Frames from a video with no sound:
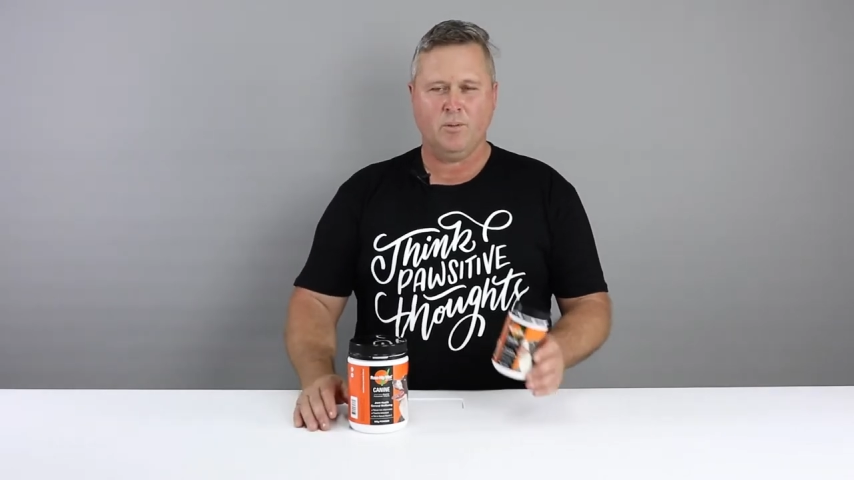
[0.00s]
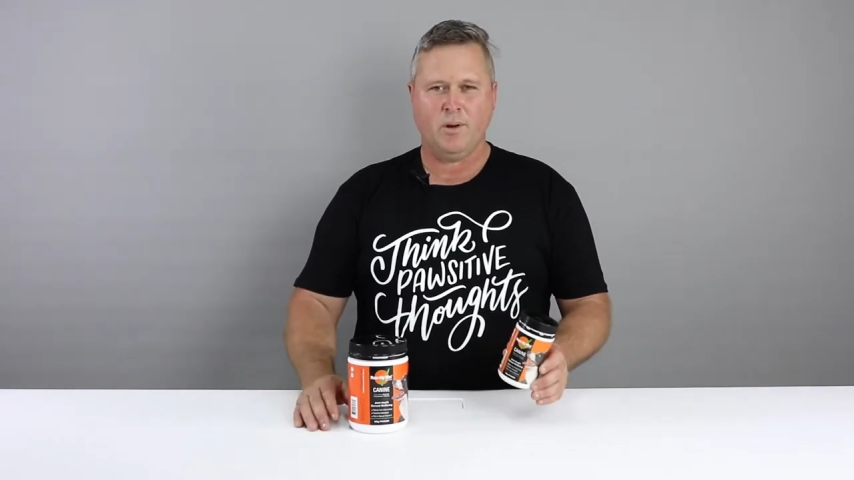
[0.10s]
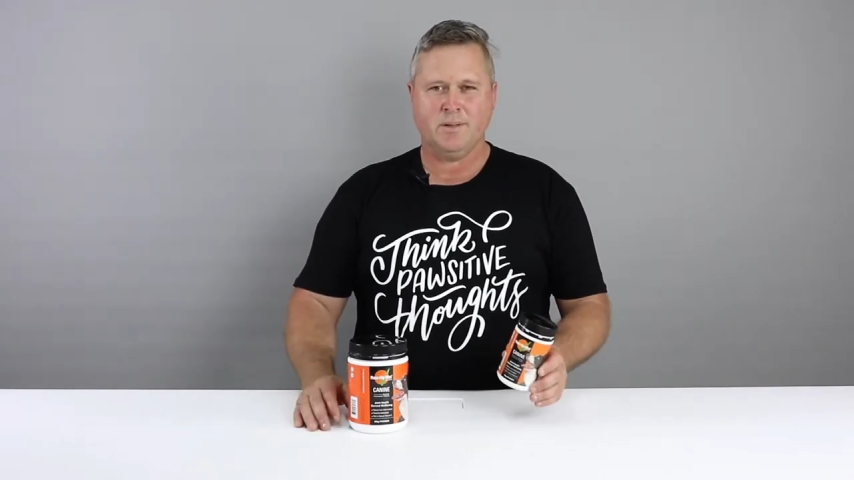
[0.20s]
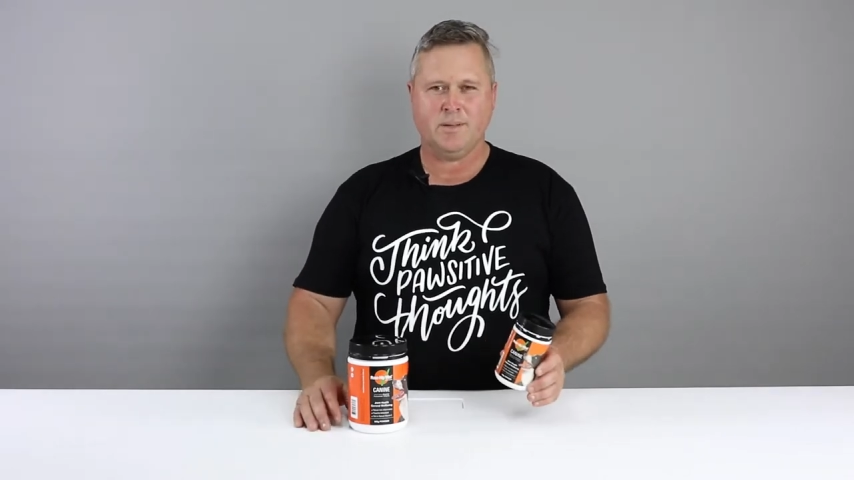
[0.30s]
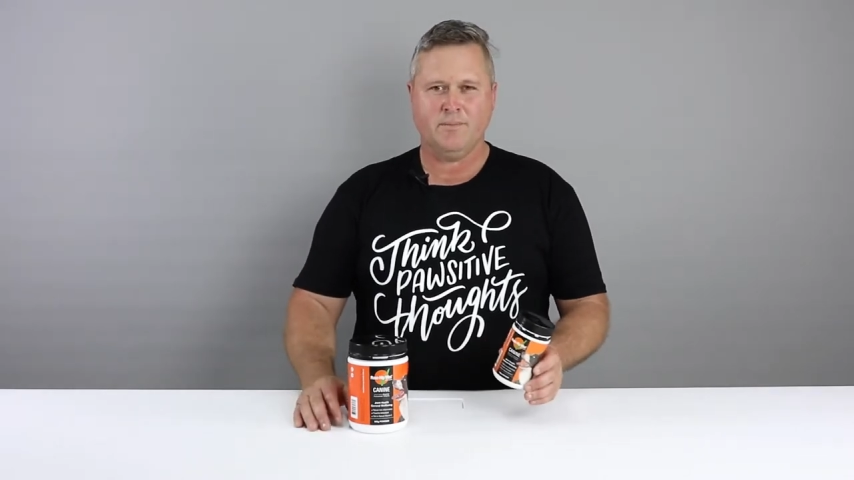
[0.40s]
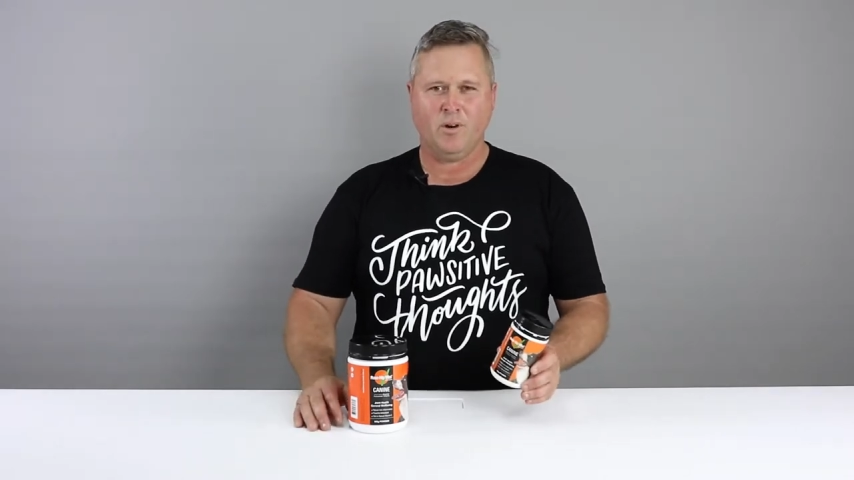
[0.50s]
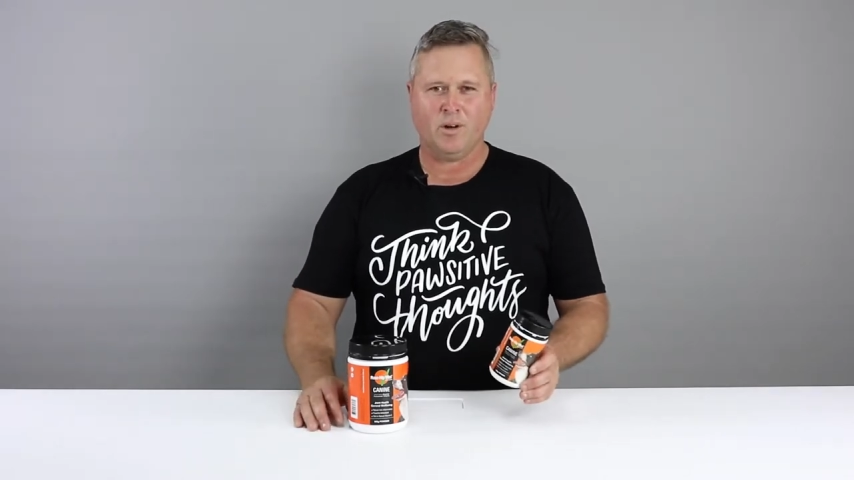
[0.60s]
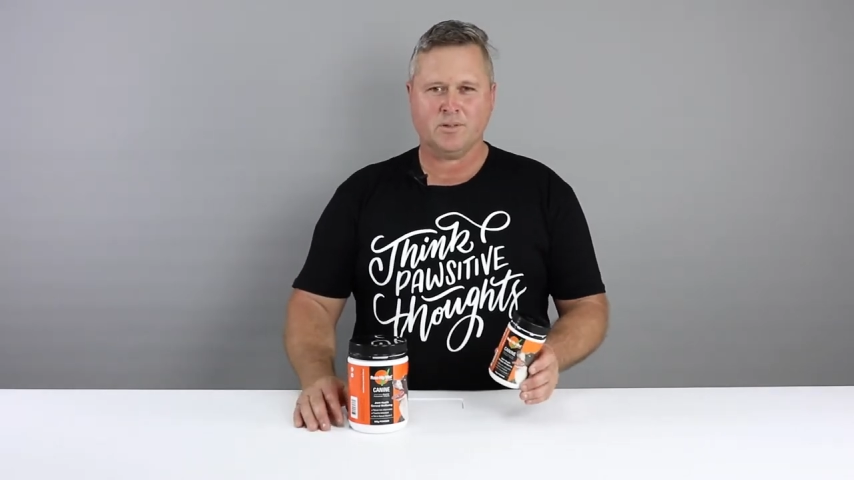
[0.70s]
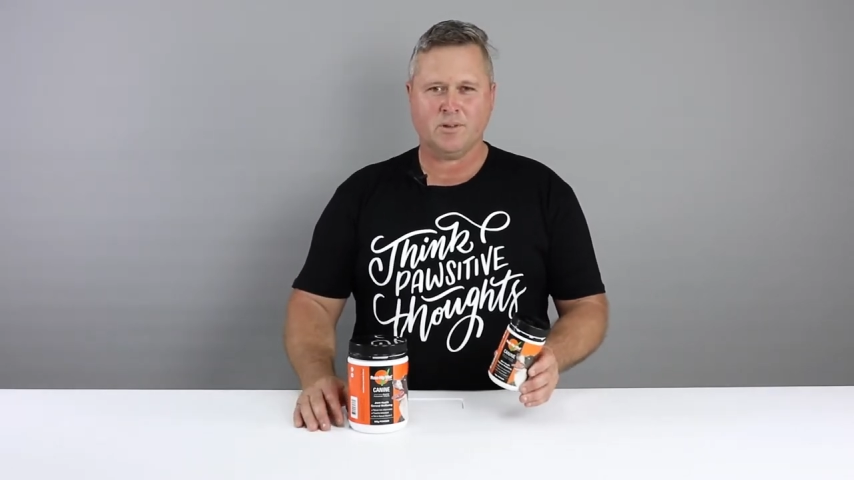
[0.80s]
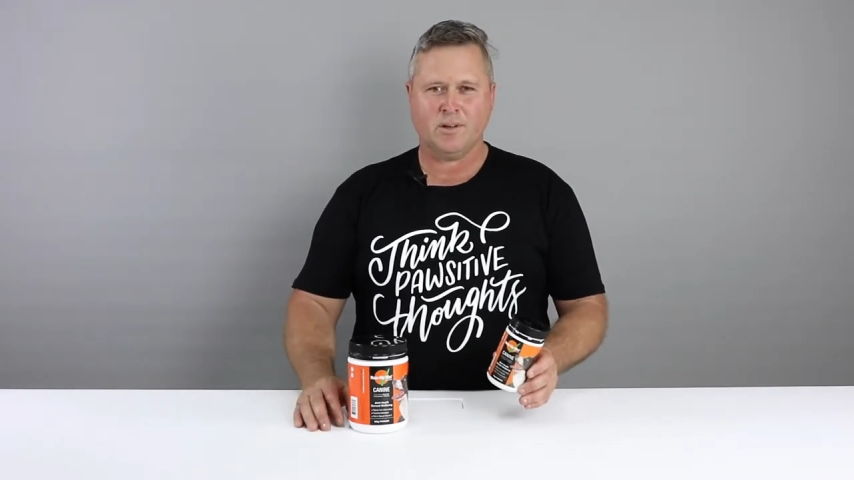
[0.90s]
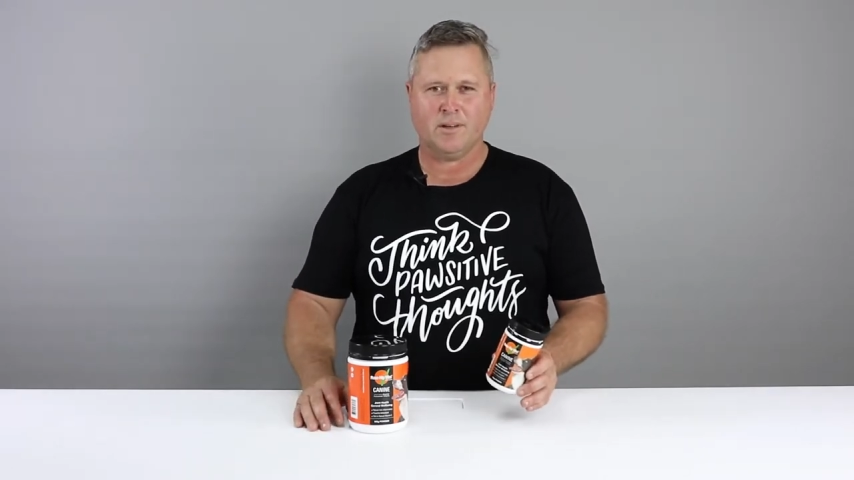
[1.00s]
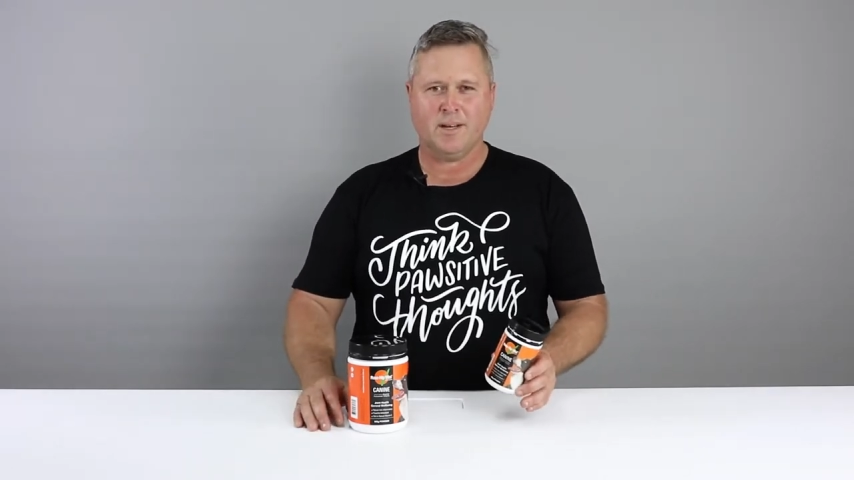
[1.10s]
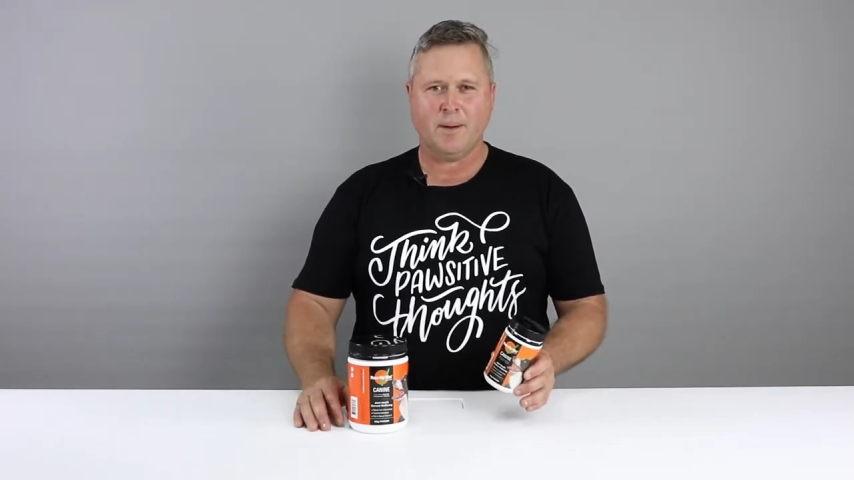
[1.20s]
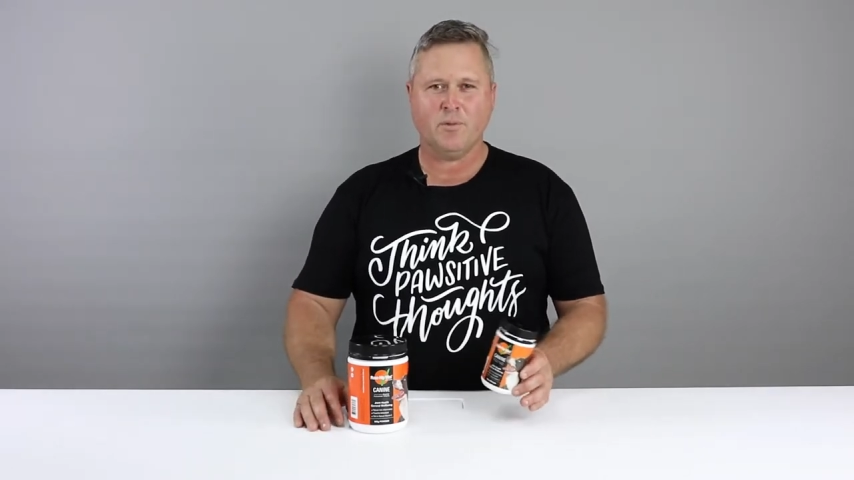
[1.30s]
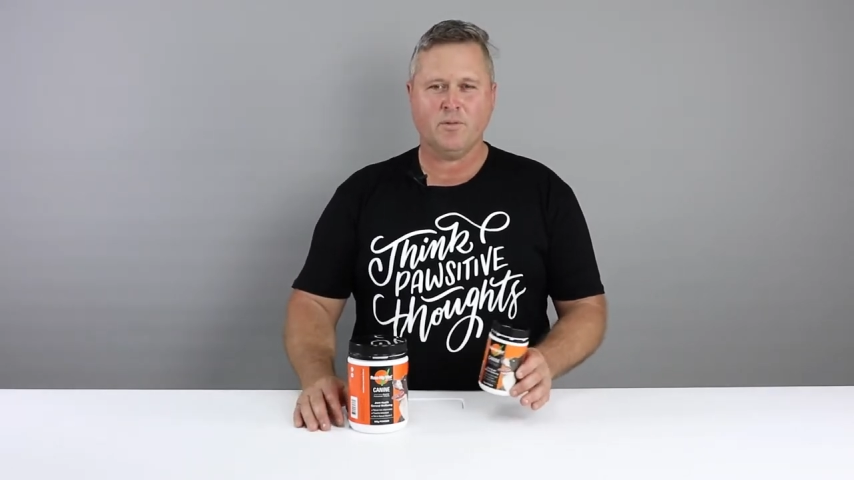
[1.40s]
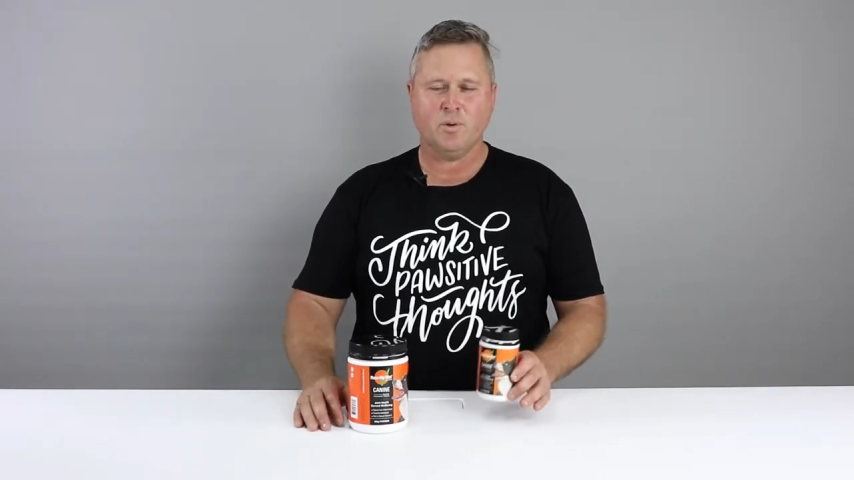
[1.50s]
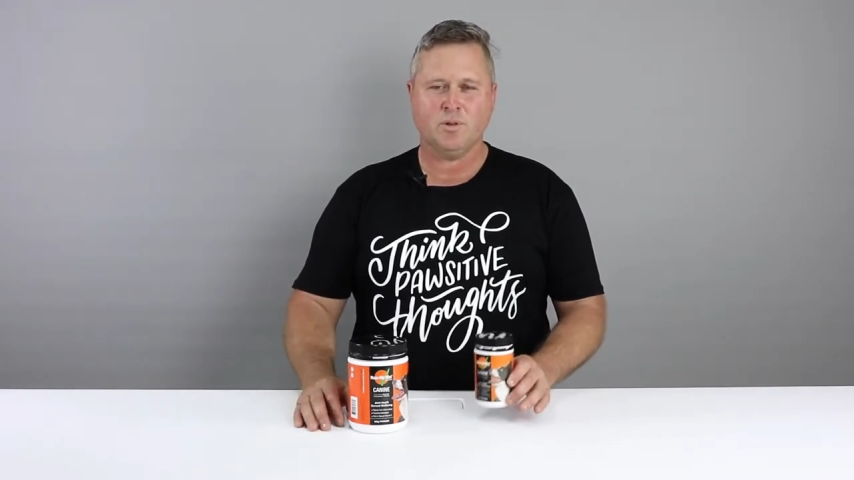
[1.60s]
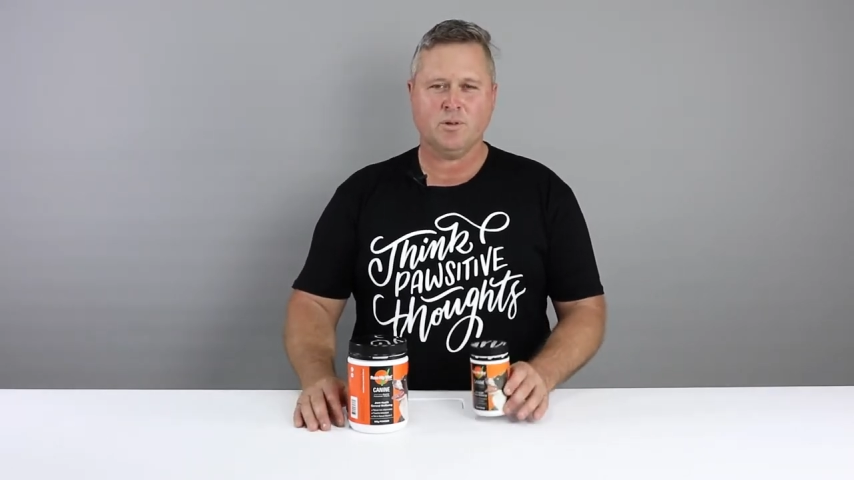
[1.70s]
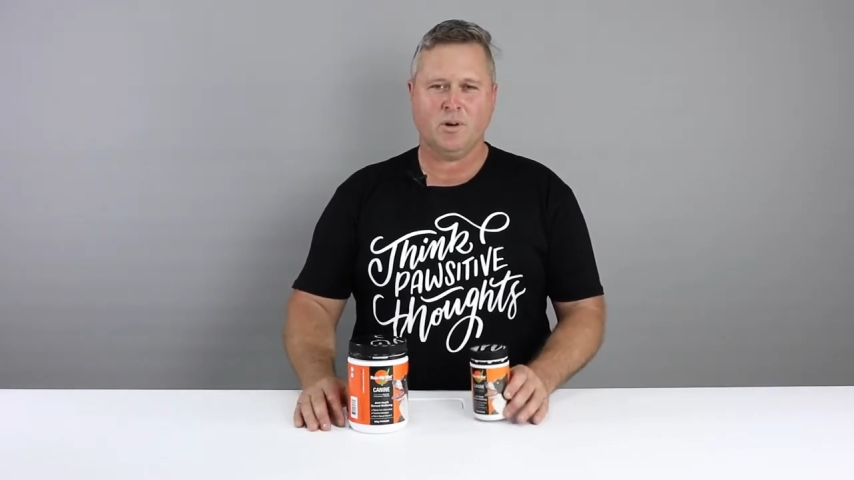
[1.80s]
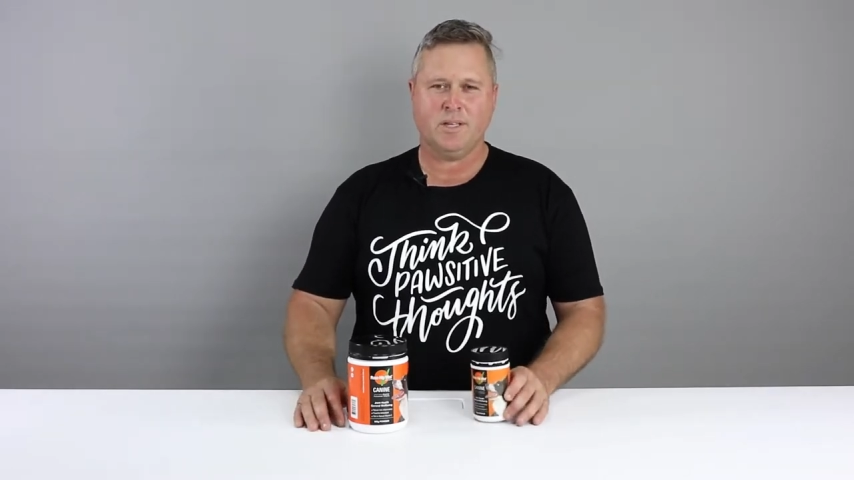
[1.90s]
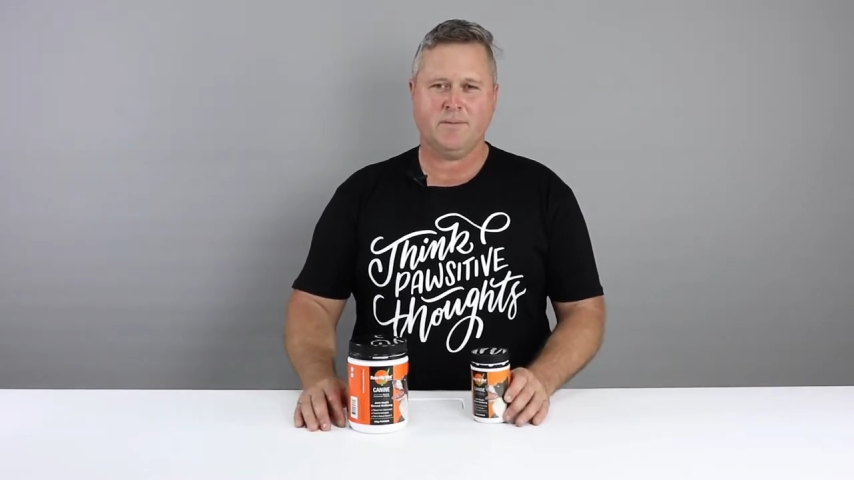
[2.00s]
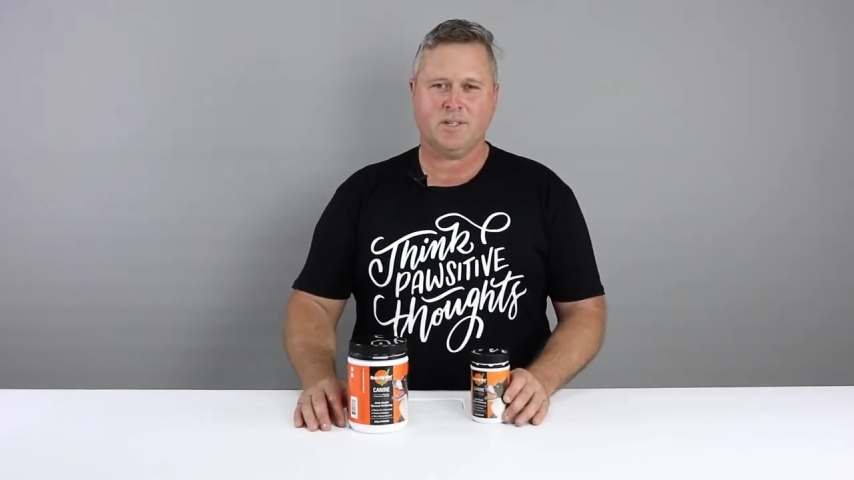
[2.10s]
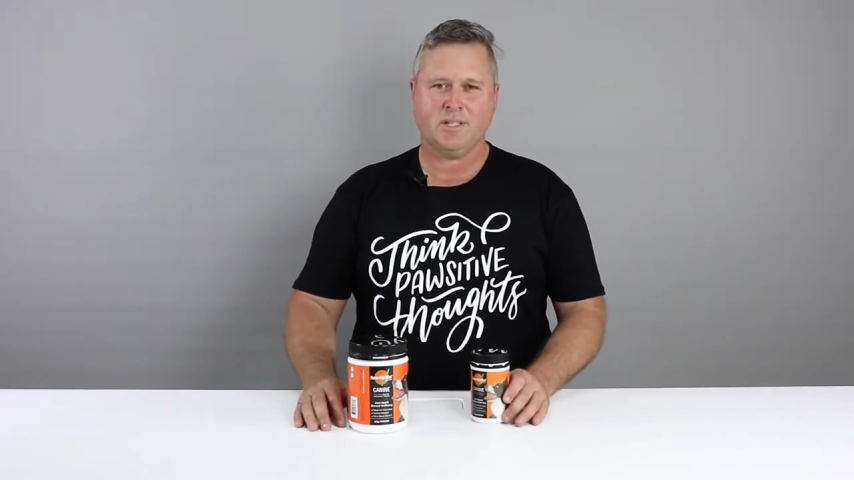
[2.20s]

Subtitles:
Rosehip Vital's got a number of good scientific